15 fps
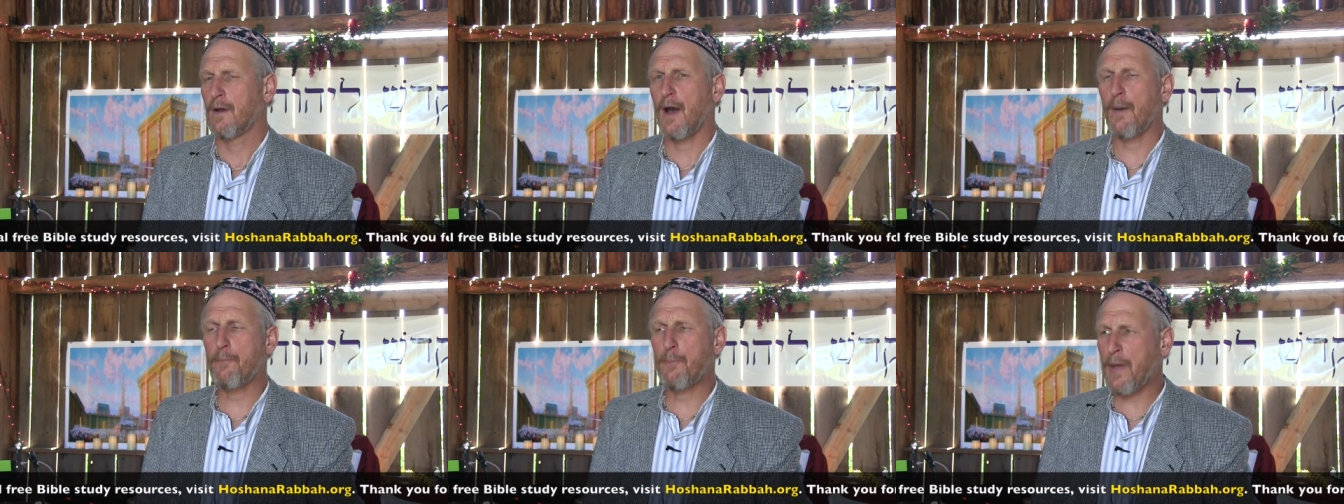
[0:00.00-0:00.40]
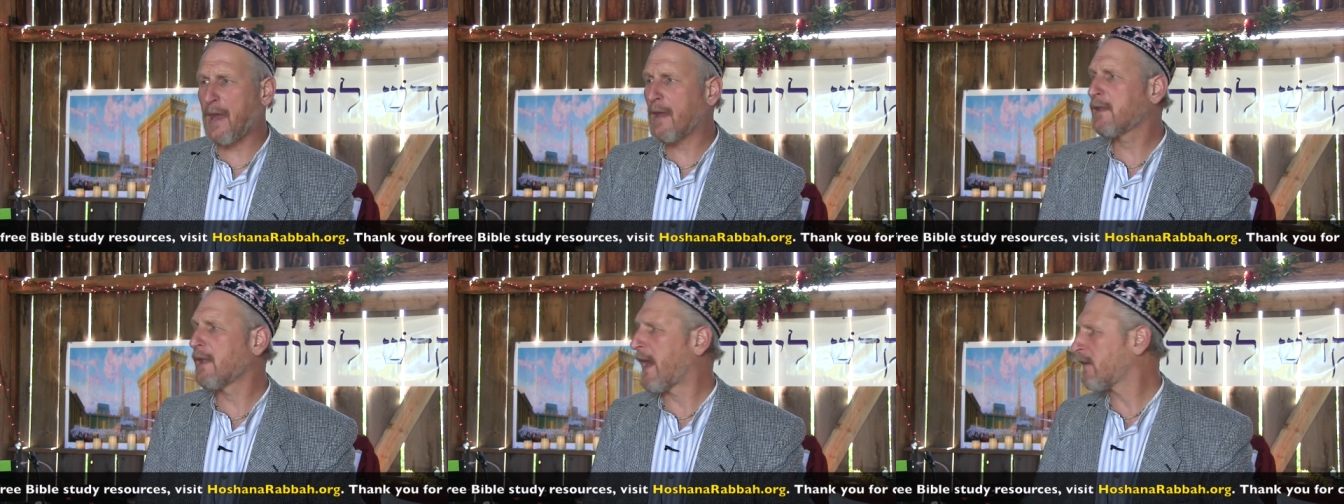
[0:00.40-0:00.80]
A
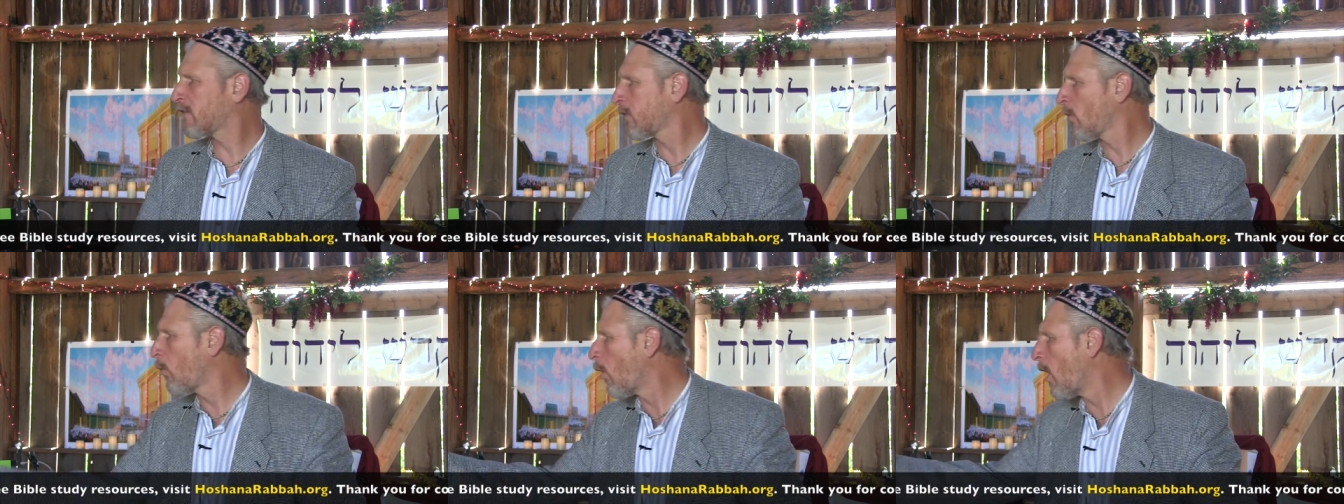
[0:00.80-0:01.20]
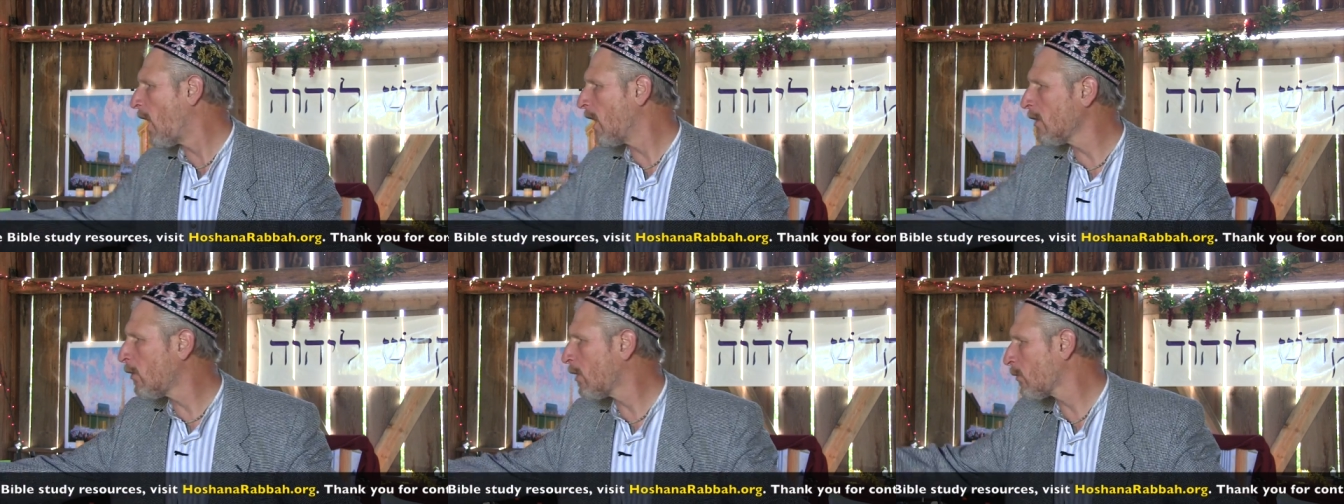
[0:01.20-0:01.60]
pig likes to
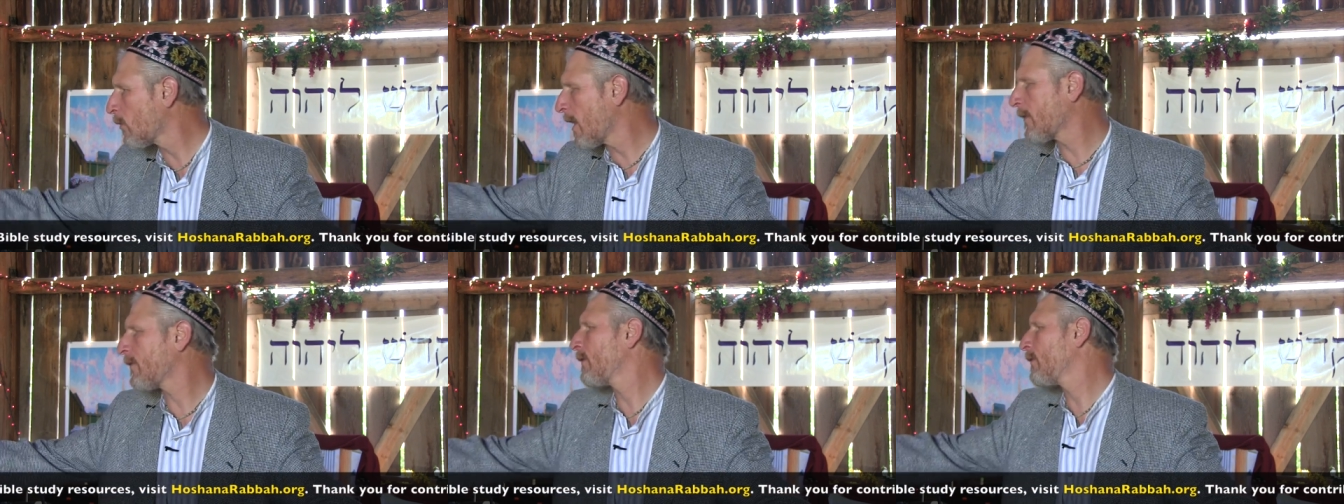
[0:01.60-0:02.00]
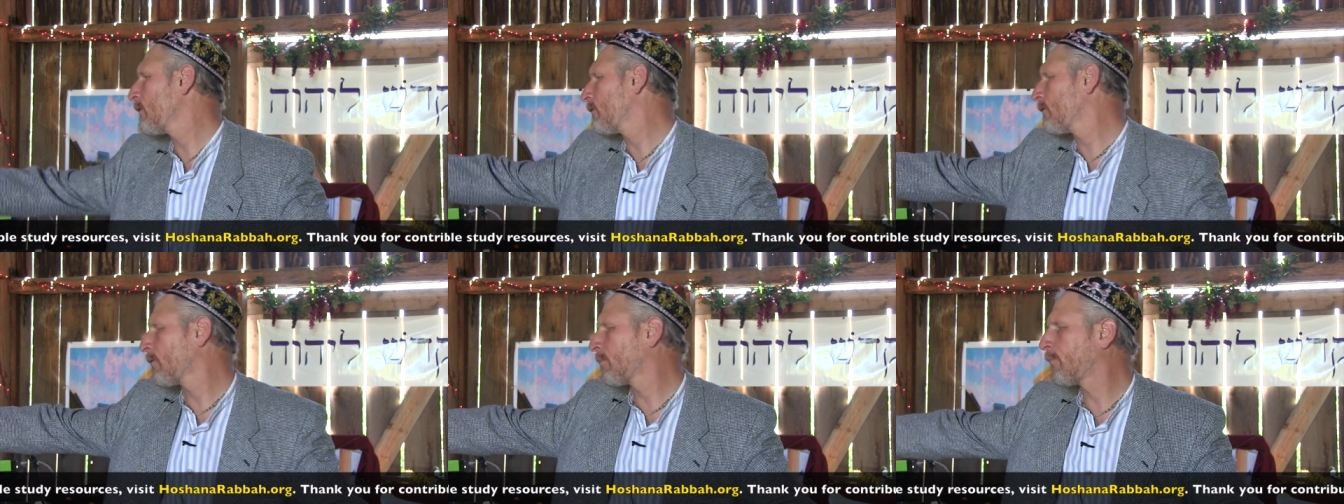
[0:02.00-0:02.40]
wallow around.
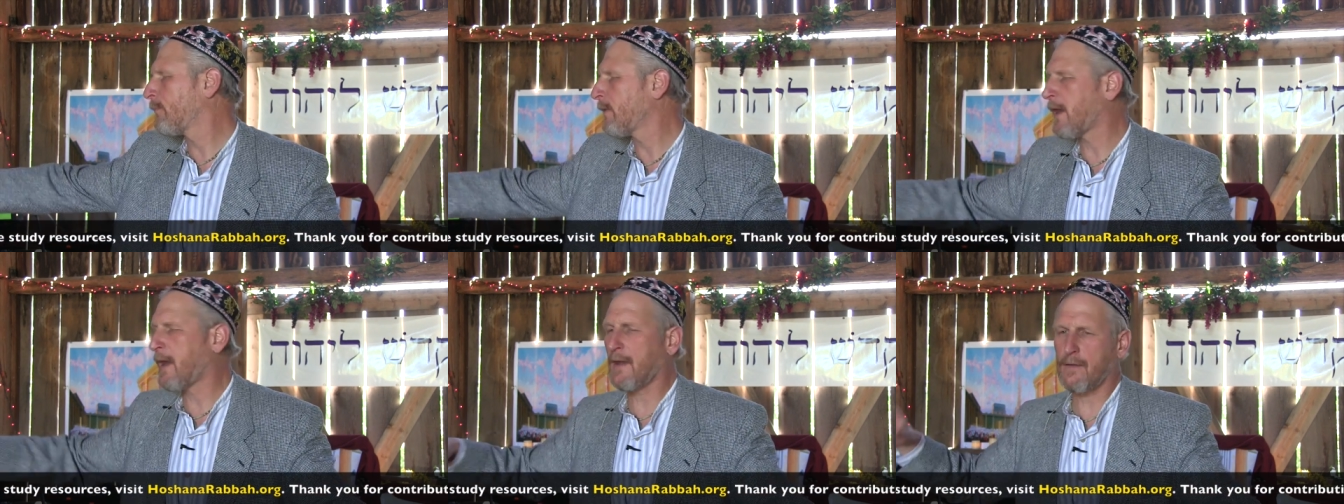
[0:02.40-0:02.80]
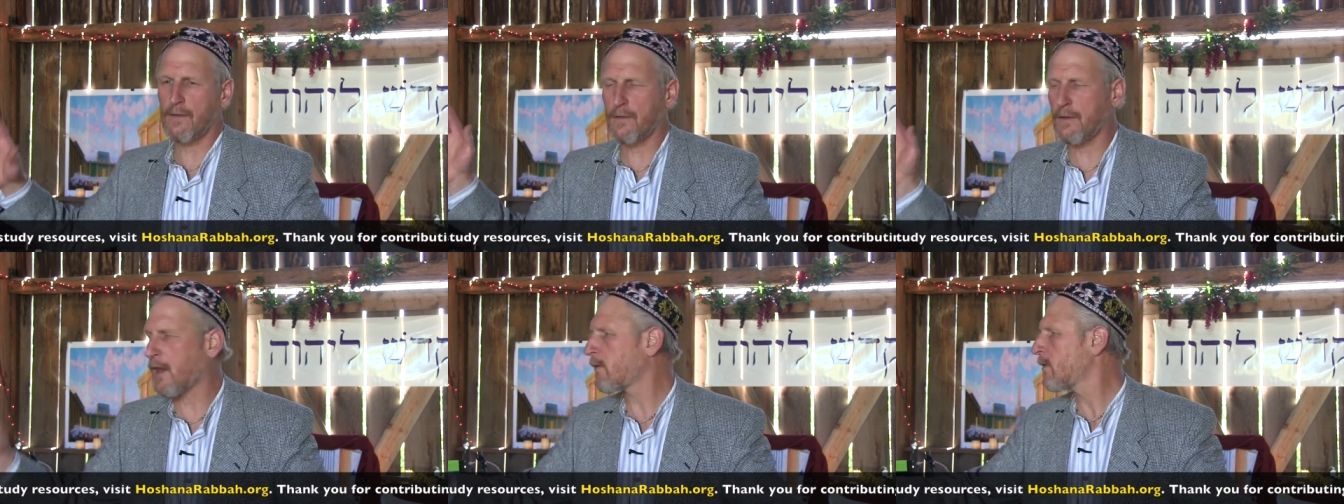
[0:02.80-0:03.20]
Those are, I hate to
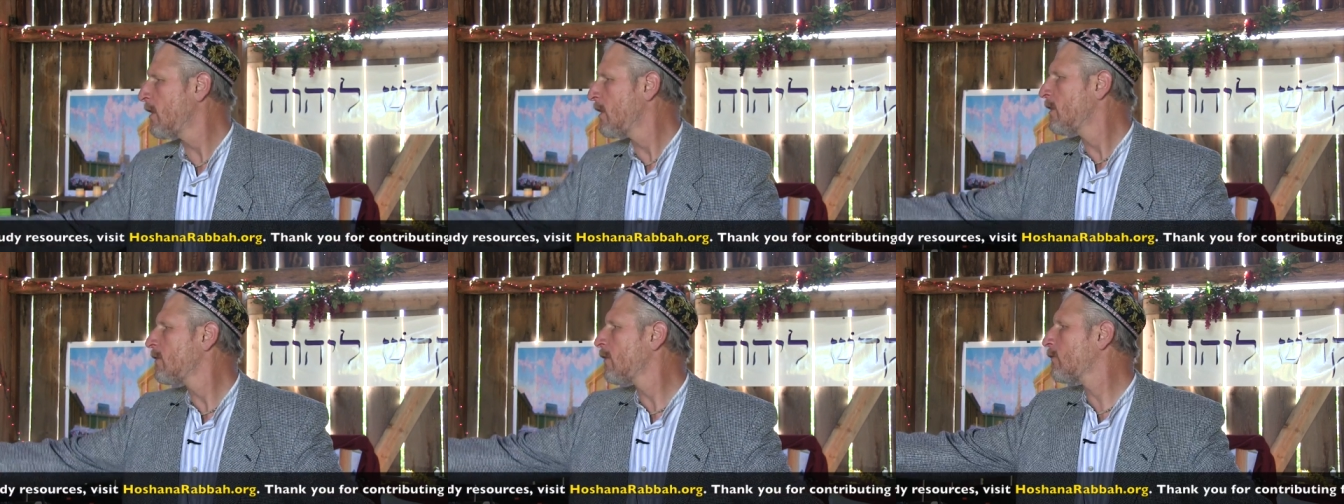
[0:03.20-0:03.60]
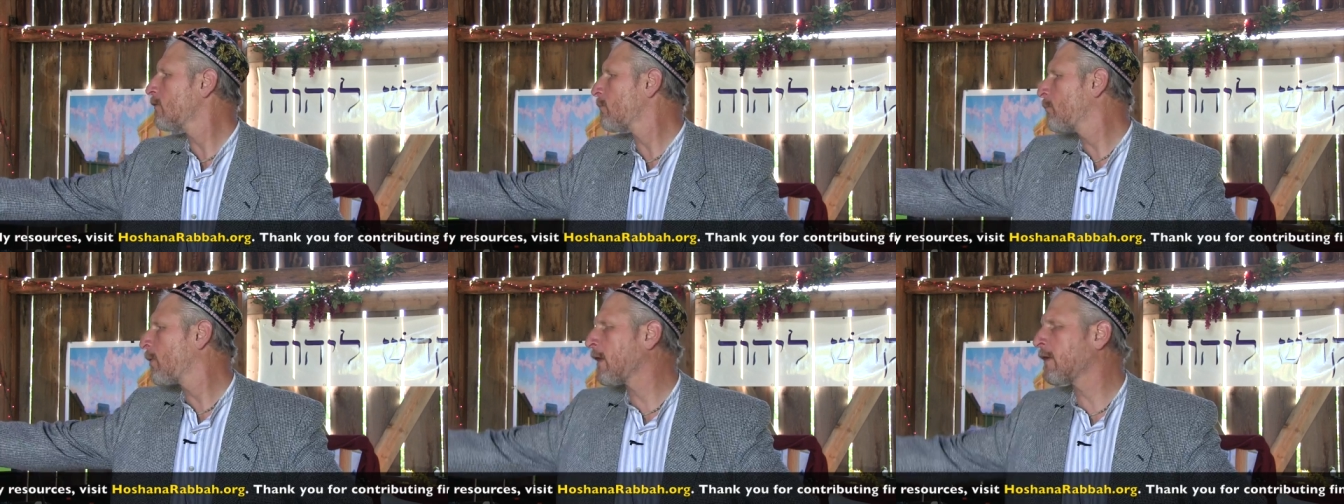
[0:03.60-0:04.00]
say, those
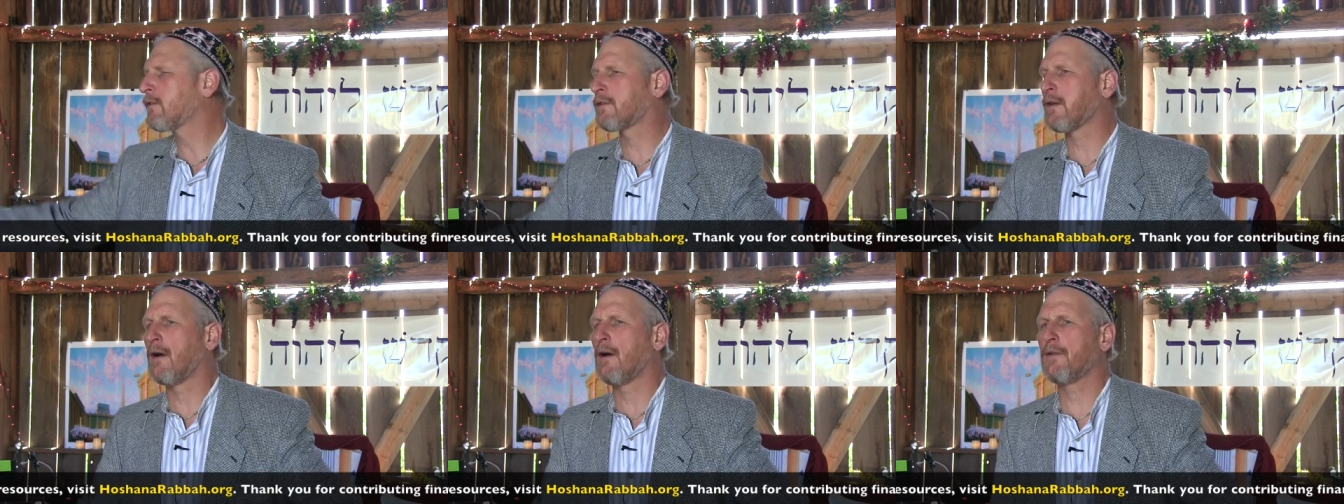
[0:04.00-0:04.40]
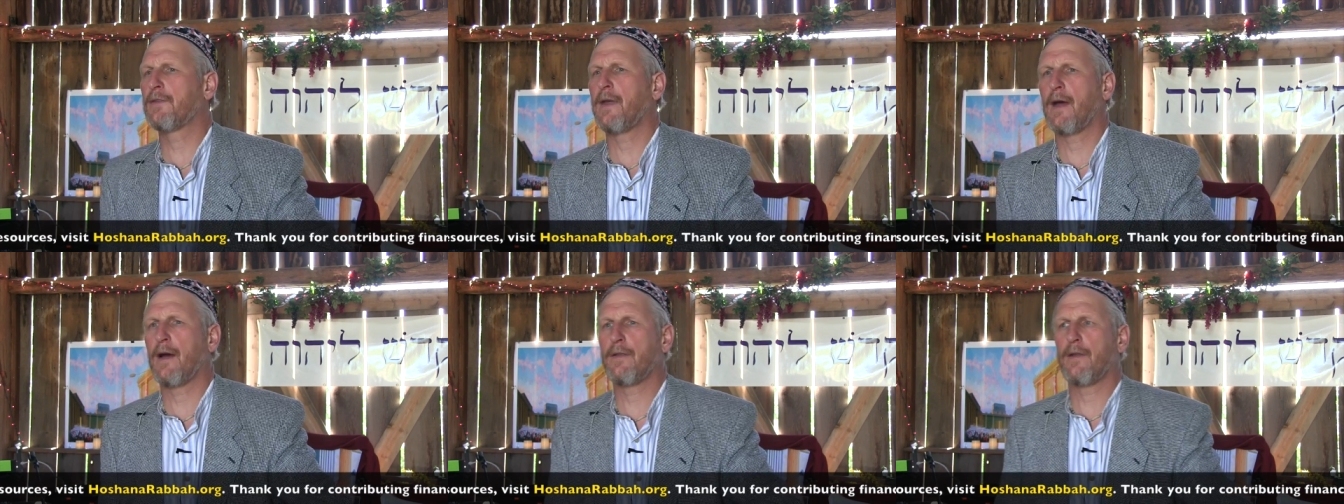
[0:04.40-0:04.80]
are pig stalls
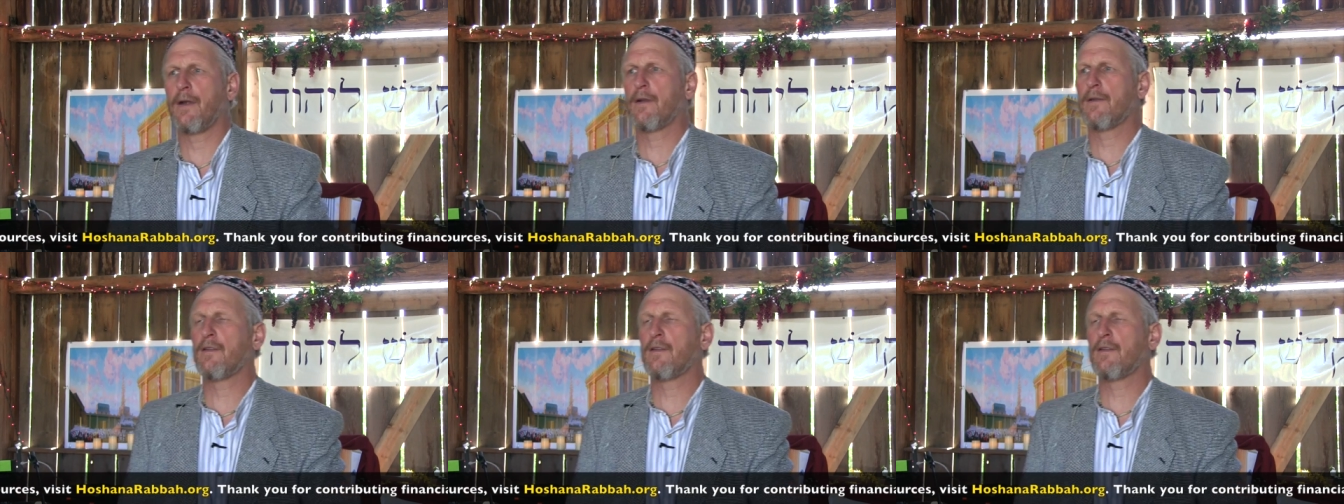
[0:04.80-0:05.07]
down there.